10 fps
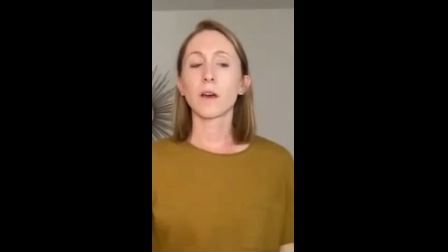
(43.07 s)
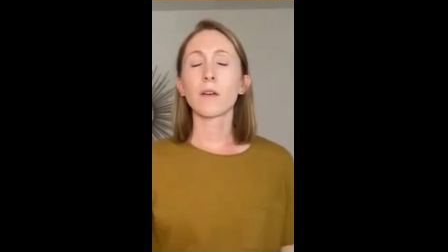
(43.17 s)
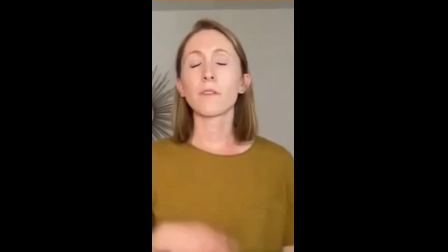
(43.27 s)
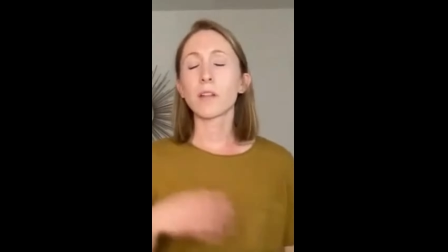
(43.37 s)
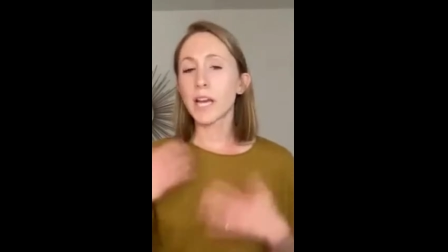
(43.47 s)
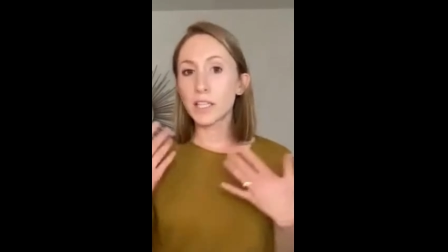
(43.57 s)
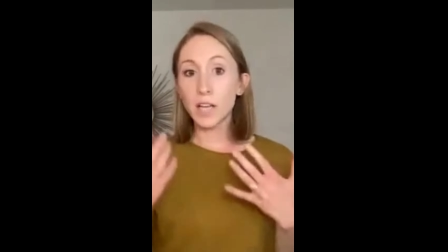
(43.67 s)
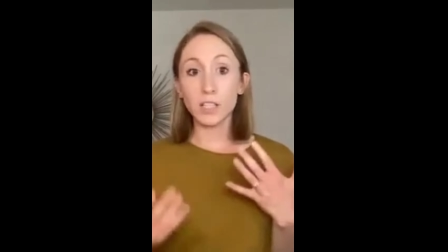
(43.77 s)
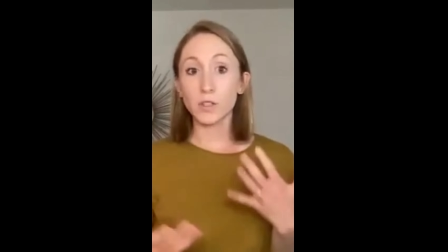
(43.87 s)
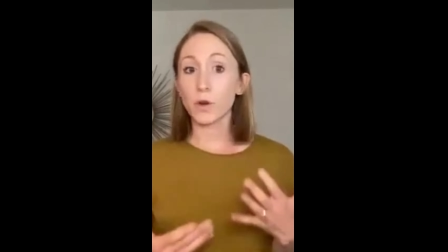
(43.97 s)
I feel like I
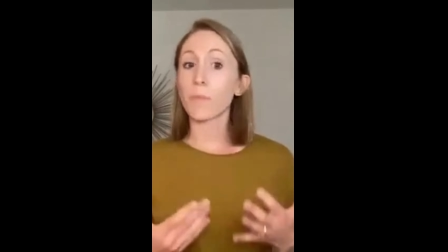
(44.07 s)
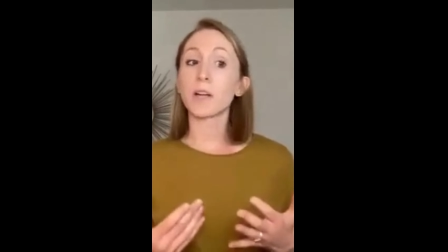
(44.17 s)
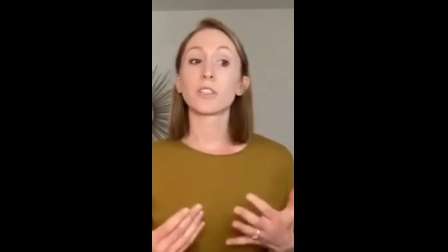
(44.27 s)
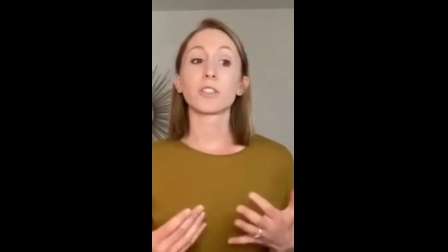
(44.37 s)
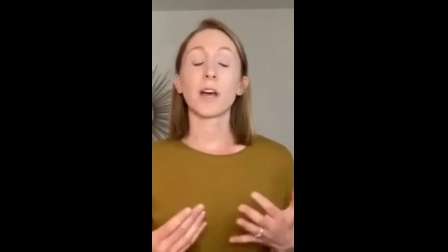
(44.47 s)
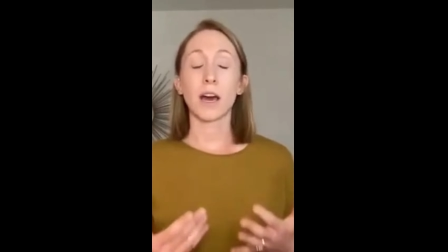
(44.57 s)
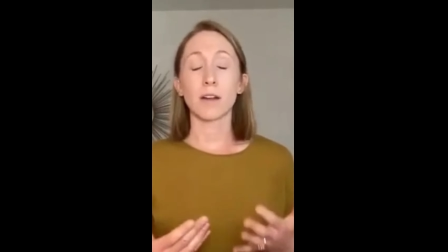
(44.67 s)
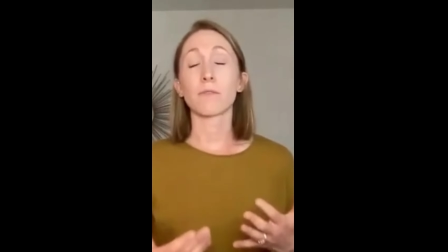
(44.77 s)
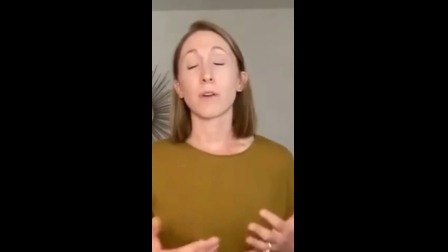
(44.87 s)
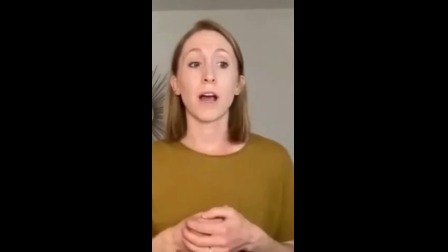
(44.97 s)
got so much out
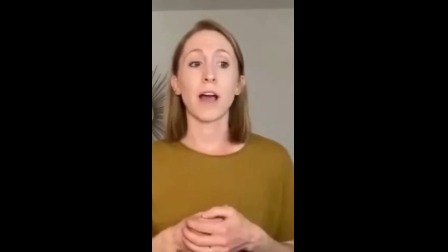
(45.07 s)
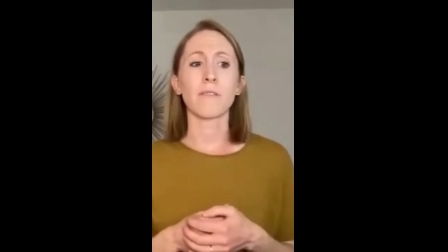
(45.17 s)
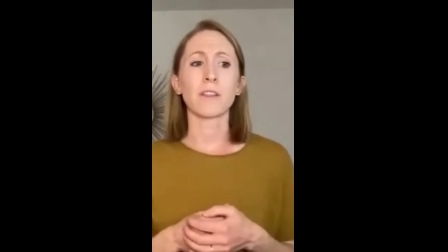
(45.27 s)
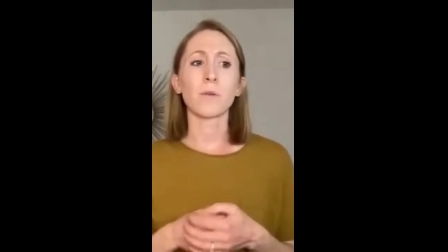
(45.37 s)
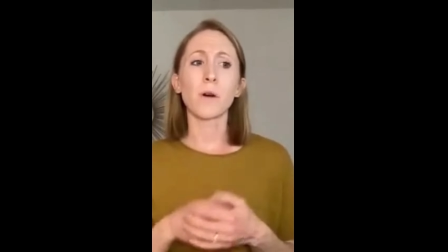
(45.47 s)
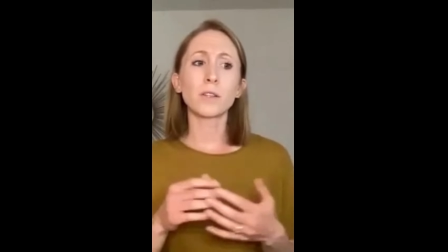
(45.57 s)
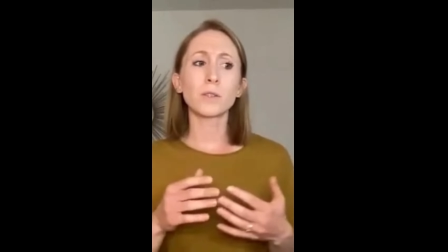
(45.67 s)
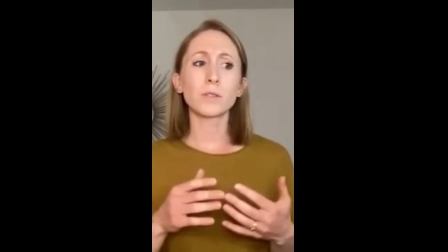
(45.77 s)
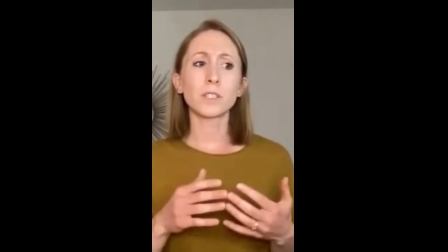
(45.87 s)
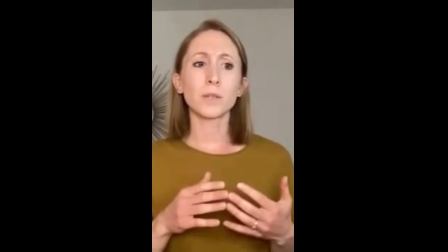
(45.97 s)
of Thrive, and there were
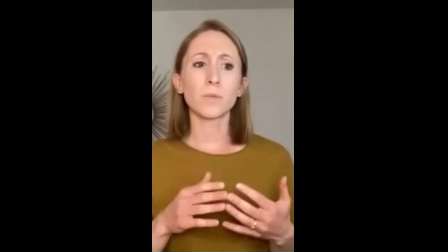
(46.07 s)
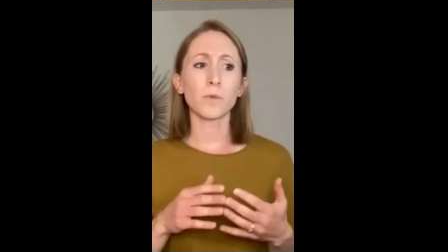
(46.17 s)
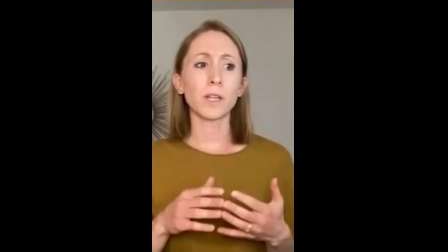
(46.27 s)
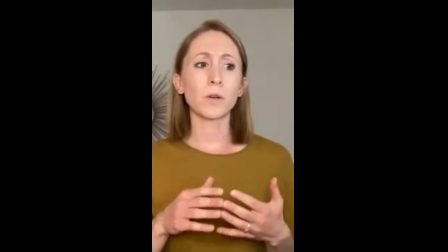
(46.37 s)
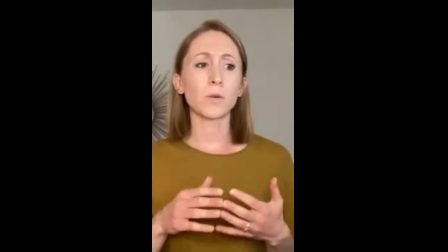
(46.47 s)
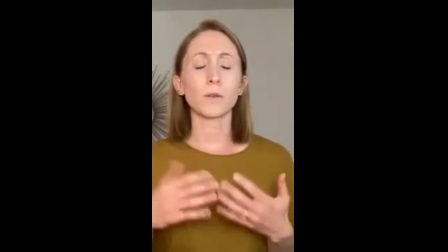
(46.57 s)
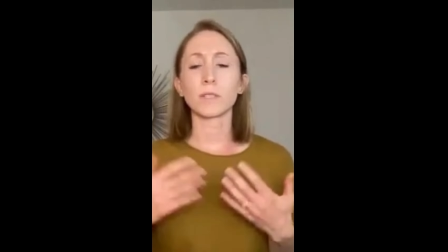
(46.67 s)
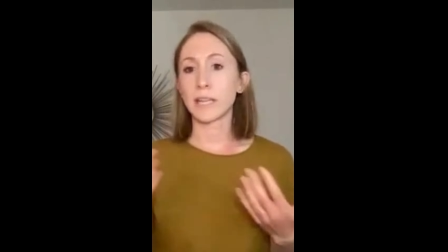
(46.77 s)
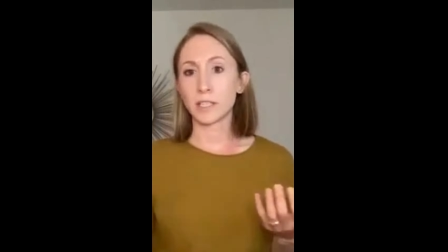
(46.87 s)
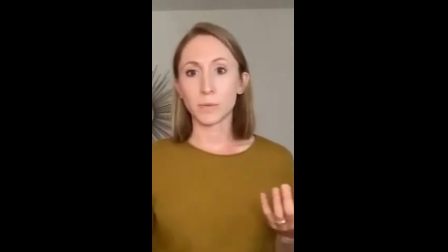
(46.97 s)
also just some really cool,
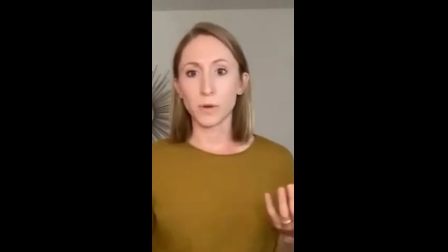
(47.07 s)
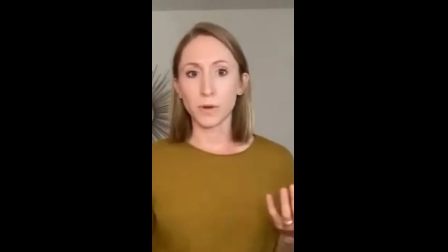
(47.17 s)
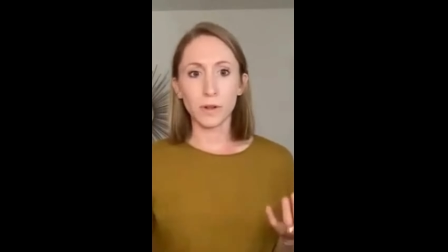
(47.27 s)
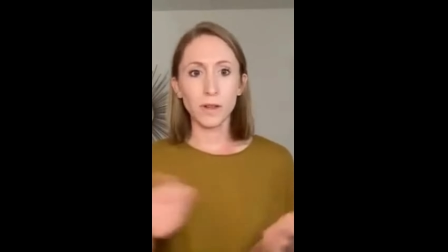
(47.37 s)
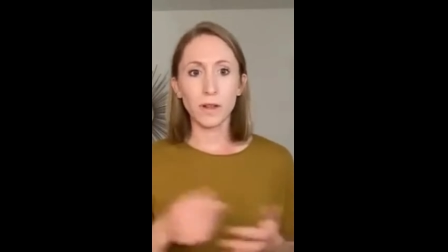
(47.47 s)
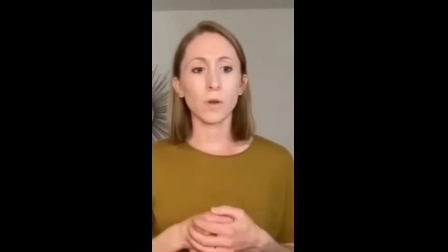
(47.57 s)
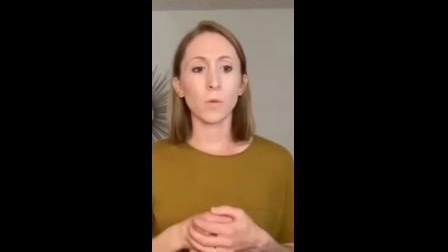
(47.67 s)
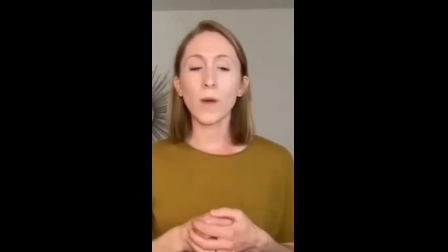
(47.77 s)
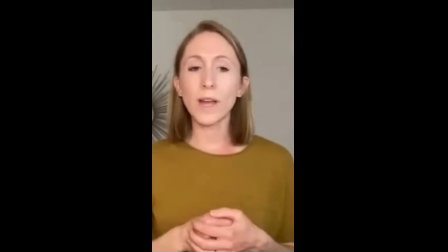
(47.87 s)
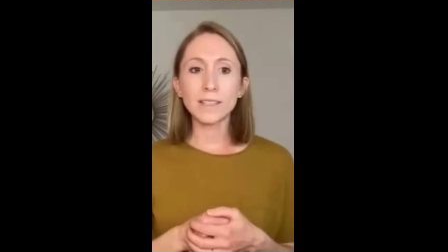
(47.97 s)
tangible
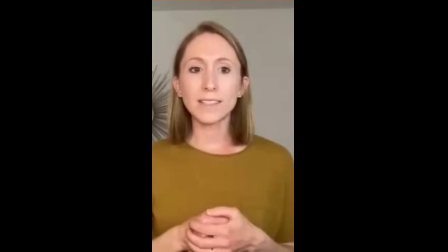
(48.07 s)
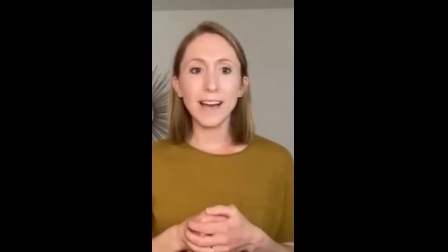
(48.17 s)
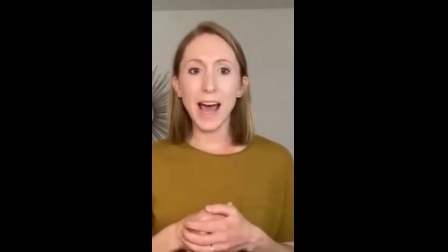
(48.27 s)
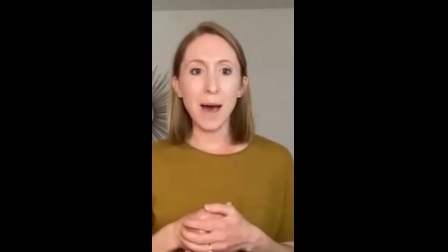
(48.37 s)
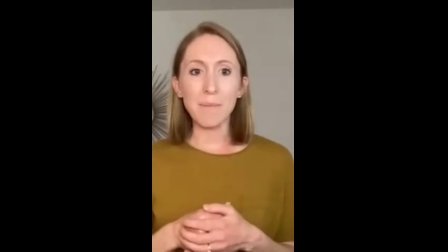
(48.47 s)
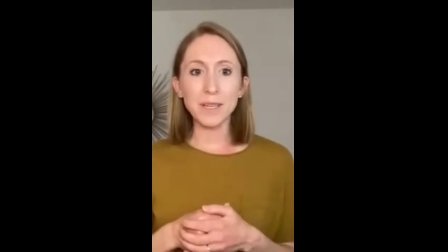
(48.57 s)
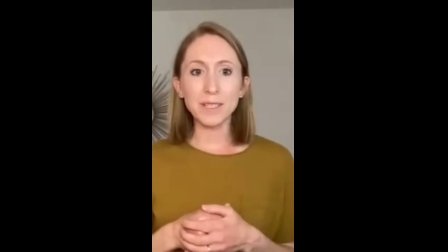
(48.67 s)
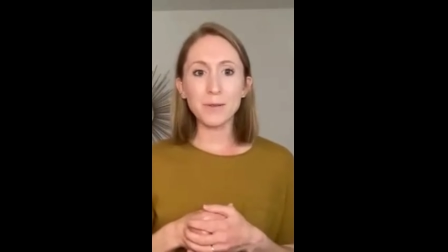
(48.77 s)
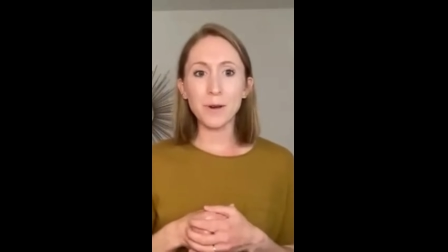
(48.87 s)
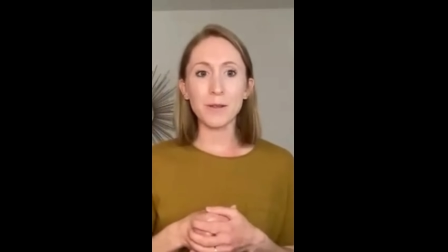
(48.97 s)
wins that
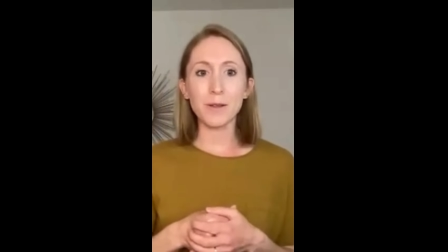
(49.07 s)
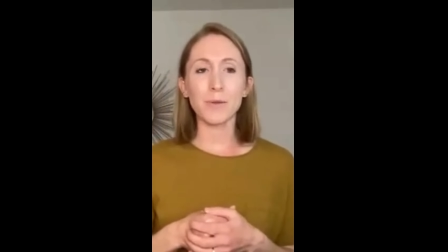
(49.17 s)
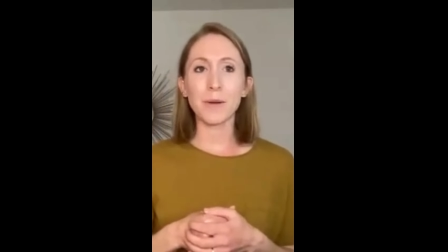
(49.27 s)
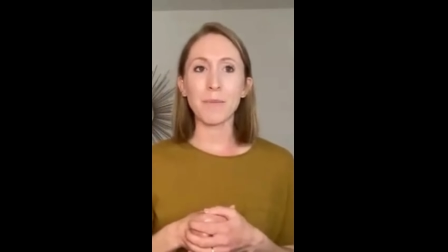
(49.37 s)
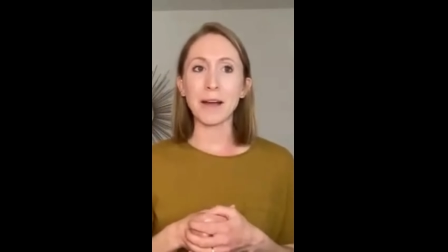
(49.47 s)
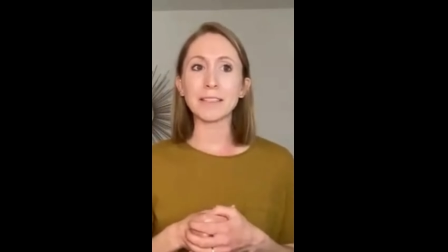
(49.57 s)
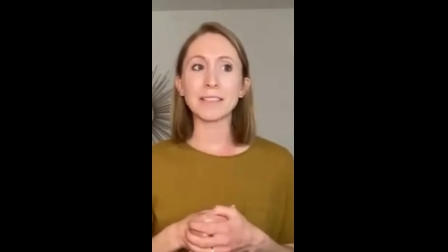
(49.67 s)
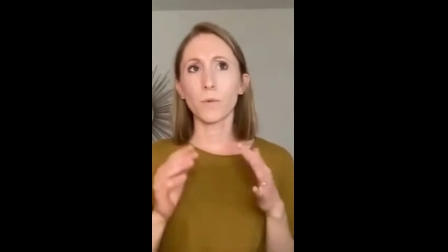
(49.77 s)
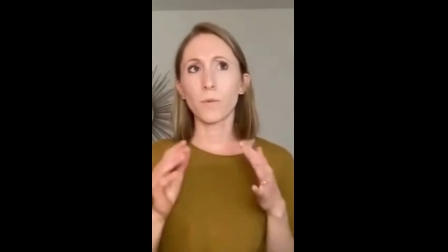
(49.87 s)
happened throughout the three months.